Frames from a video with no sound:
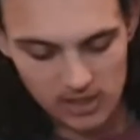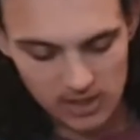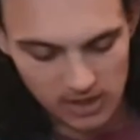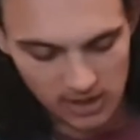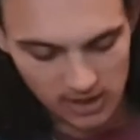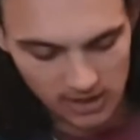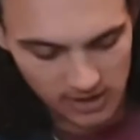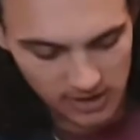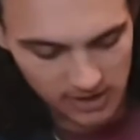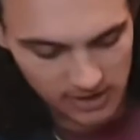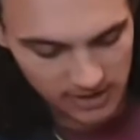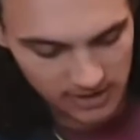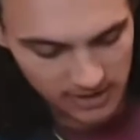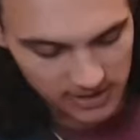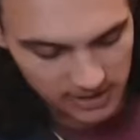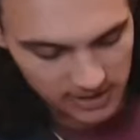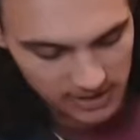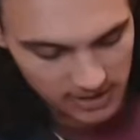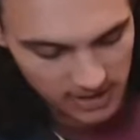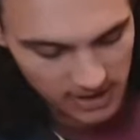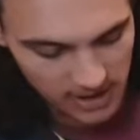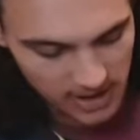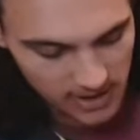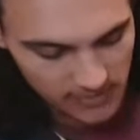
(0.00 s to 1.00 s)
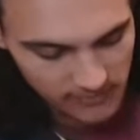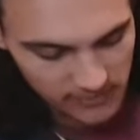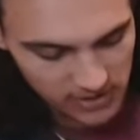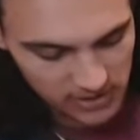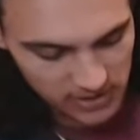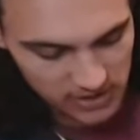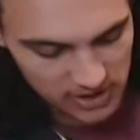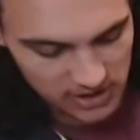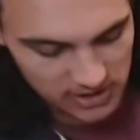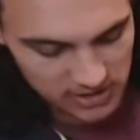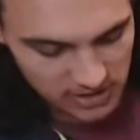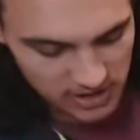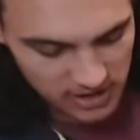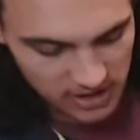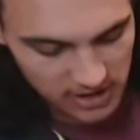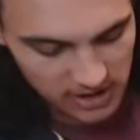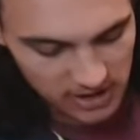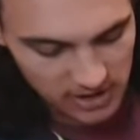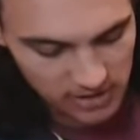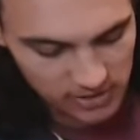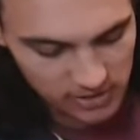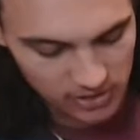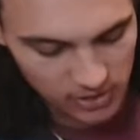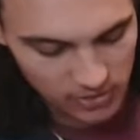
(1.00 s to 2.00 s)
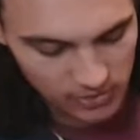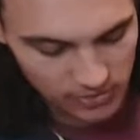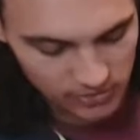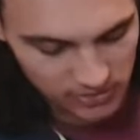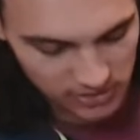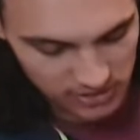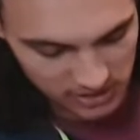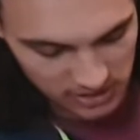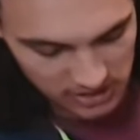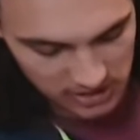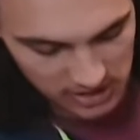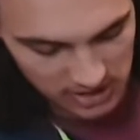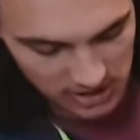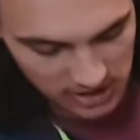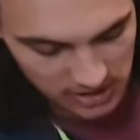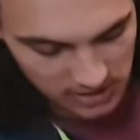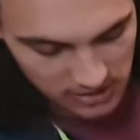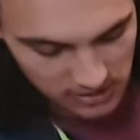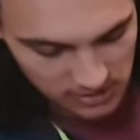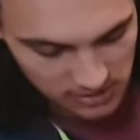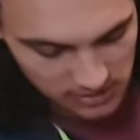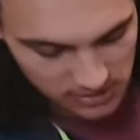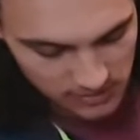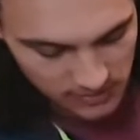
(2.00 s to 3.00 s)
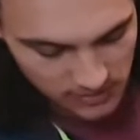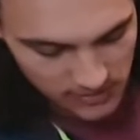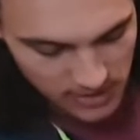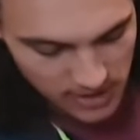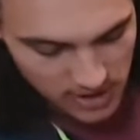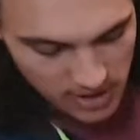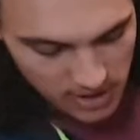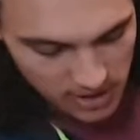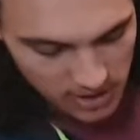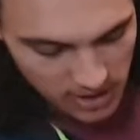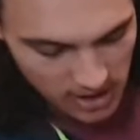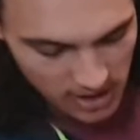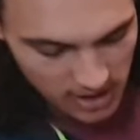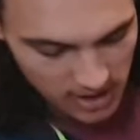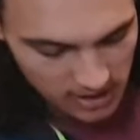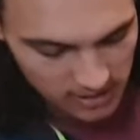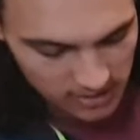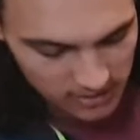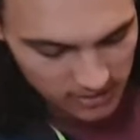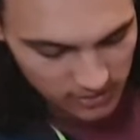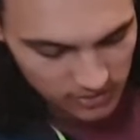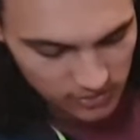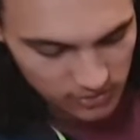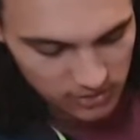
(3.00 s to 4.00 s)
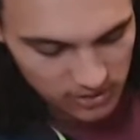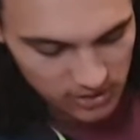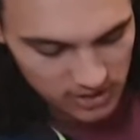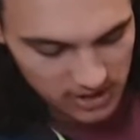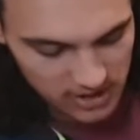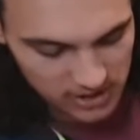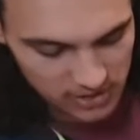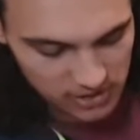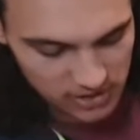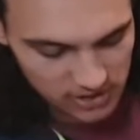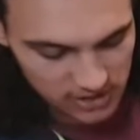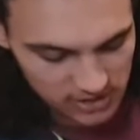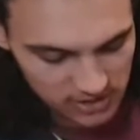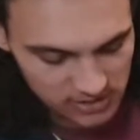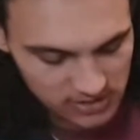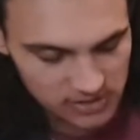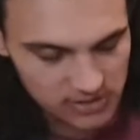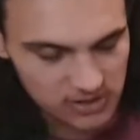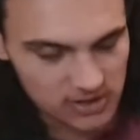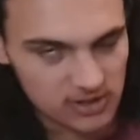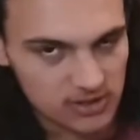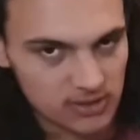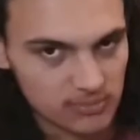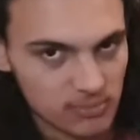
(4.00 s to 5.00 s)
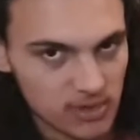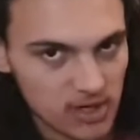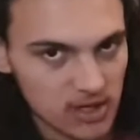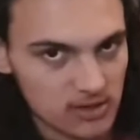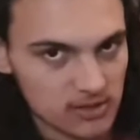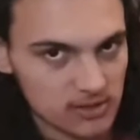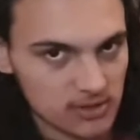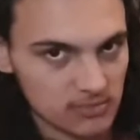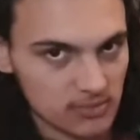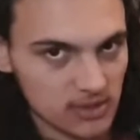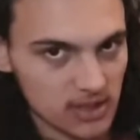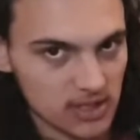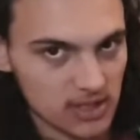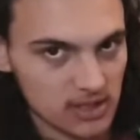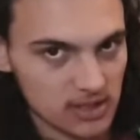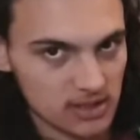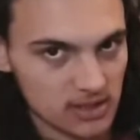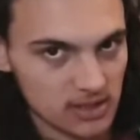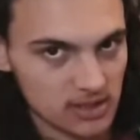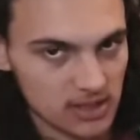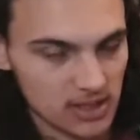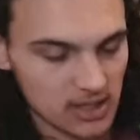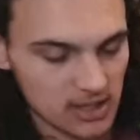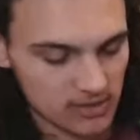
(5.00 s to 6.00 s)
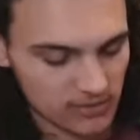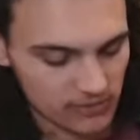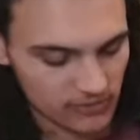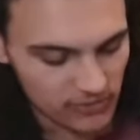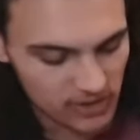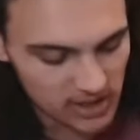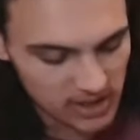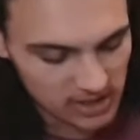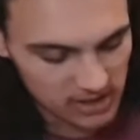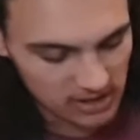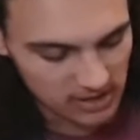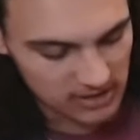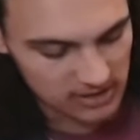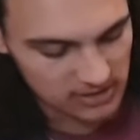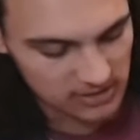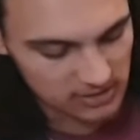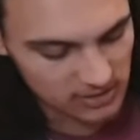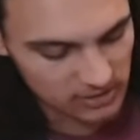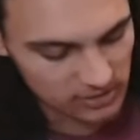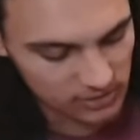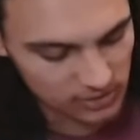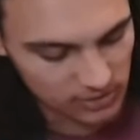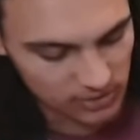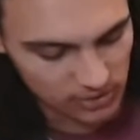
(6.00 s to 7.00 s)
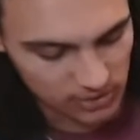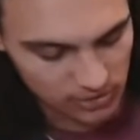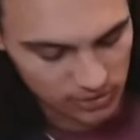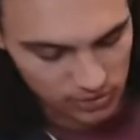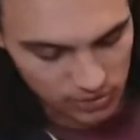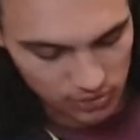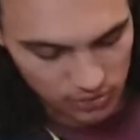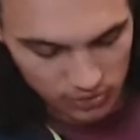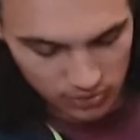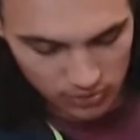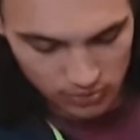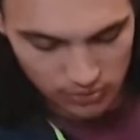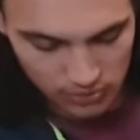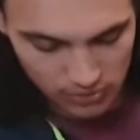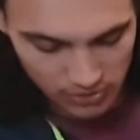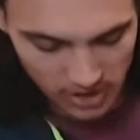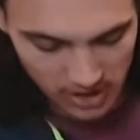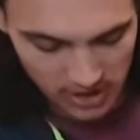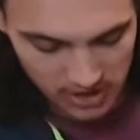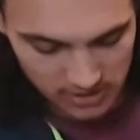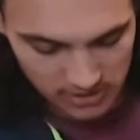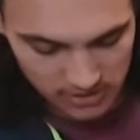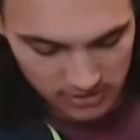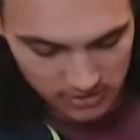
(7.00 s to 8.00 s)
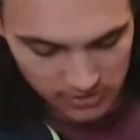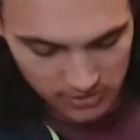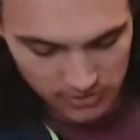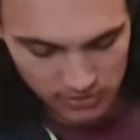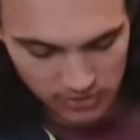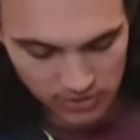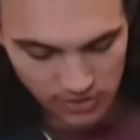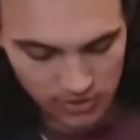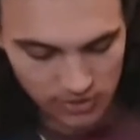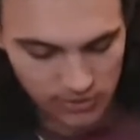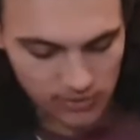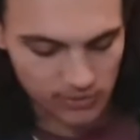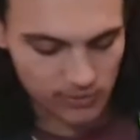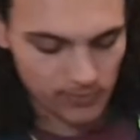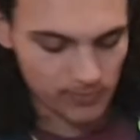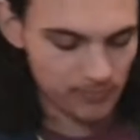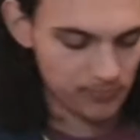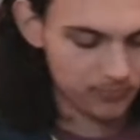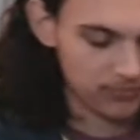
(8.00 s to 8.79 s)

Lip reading: there's a cutout on this case and you can actually see the power supply in here. Now that doesn't look too great, so